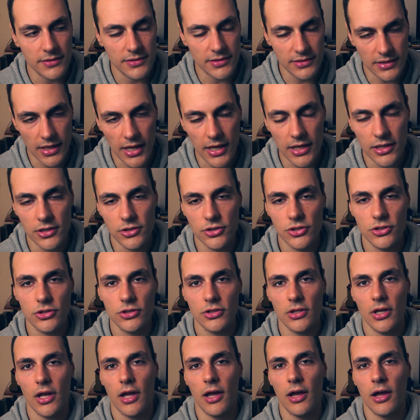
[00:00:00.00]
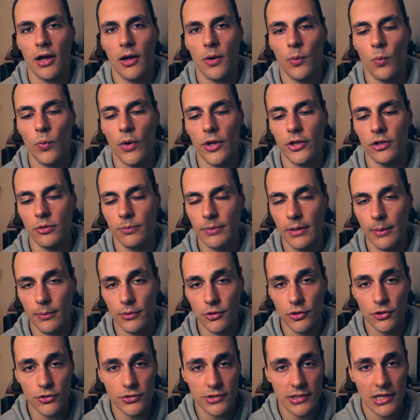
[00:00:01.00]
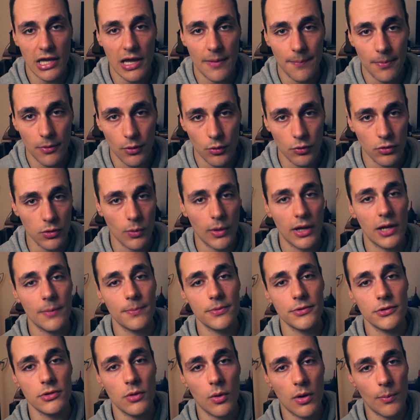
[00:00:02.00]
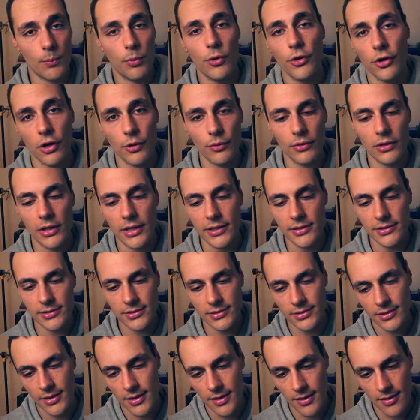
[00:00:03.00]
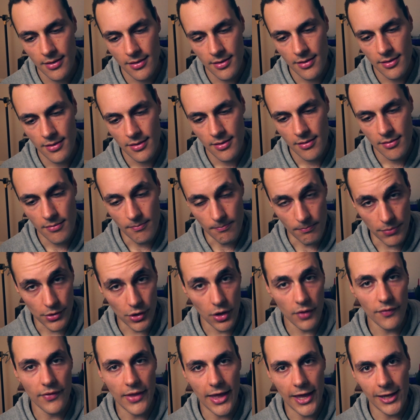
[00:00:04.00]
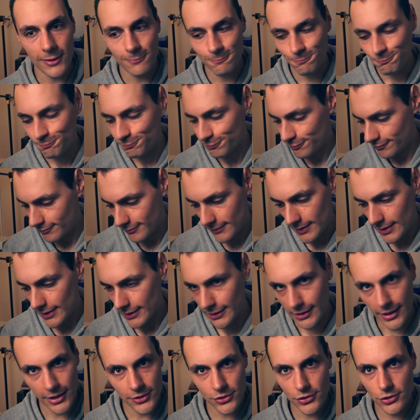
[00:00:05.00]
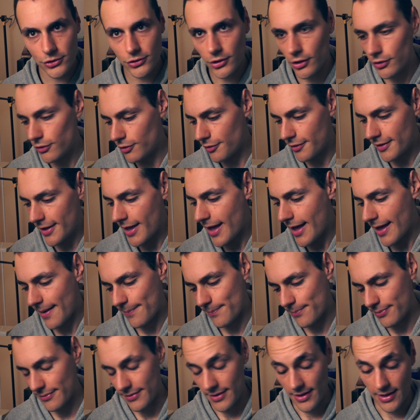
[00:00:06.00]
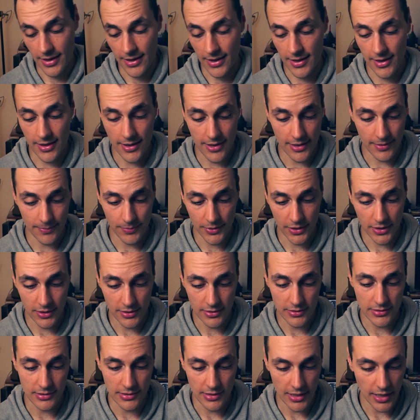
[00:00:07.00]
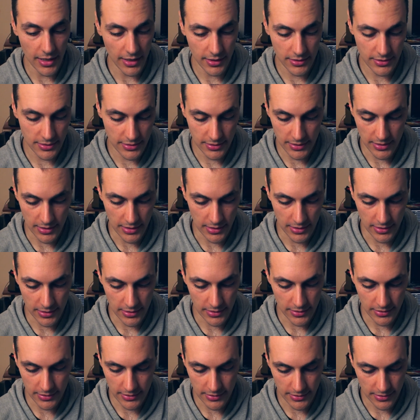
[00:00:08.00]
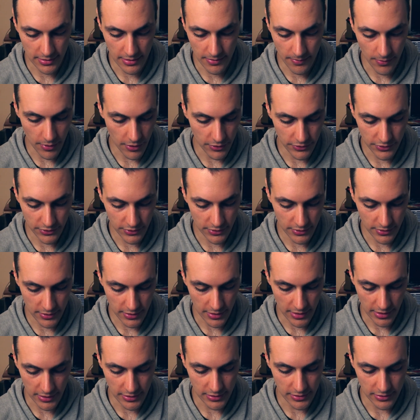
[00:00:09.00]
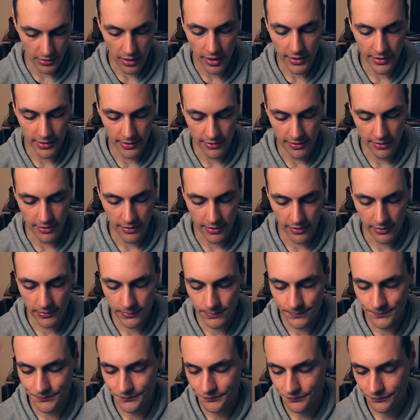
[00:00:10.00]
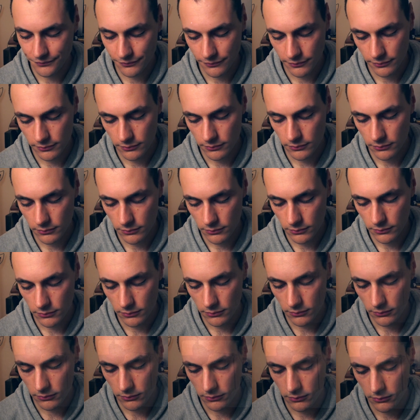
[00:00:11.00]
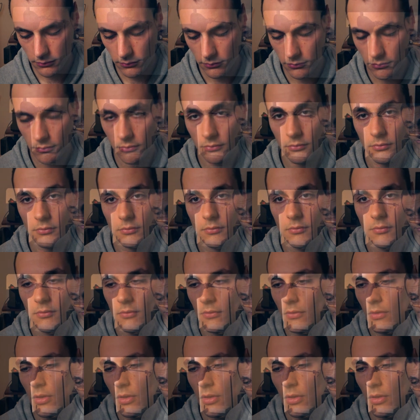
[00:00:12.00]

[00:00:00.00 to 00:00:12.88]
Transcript: stage where you'll be able to use the app all the way up until 1.0 release. But on that, let's show you the app because that is the most exciting thing. This is it. This